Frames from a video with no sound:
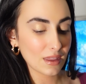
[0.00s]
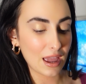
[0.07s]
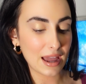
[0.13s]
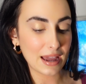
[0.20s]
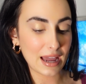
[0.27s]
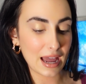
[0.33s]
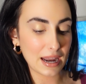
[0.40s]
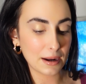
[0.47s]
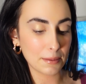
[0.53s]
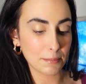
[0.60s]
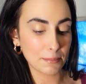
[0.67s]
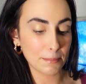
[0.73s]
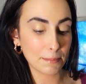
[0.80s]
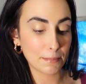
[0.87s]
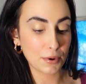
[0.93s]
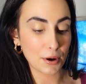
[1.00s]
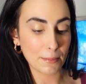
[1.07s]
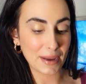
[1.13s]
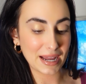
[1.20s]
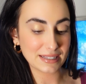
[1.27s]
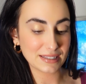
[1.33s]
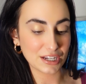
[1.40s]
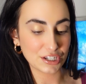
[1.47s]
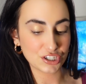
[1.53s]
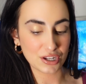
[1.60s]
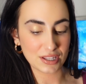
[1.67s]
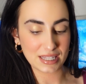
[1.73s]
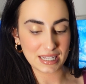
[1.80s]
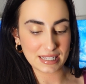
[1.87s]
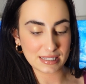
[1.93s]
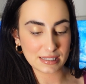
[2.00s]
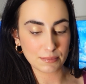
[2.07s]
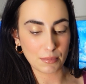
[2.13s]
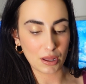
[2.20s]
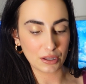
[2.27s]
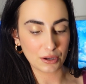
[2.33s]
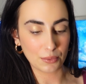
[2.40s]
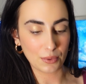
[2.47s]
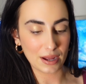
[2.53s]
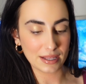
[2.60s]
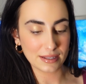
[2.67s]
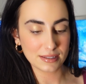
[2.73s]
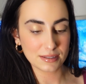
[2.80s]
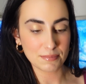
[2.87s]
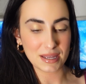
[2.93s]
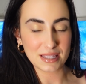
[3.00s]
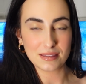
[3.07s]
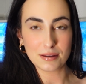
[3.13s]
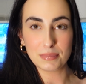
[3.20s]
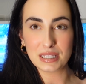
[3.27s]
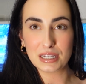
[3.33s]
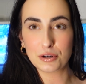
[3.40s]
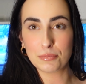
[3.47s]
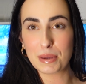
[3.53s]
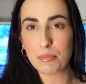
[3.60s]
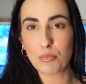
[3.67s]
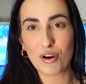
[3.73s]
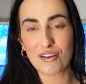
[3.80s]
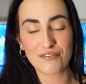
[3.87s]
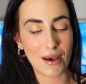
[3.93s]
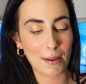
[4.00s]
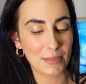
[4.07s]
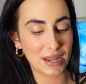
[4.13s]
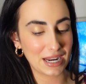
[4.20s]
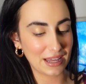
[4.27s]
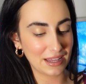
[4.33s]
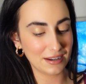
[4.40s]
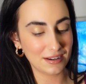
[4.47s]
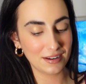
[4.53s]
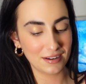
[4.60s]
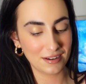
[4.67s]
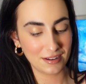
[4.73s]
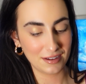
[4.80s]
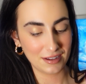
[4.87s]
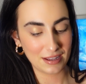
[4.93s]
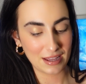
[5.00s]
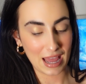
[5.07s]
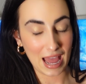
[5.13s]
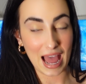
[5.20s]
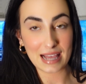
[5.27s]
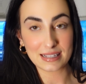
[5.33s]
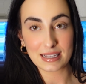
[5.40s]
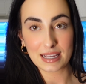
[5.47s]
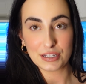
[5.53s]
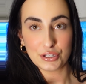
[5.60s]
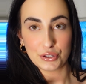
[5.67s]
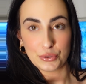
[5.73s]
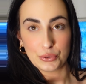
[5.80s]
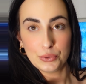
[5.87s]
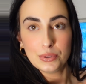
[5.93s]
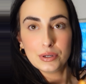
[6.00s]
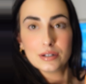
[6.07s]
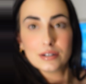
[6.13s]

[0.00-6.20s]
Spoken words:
I kind of put my touch on these smaller ones, made them a little bit more feminine, as I do.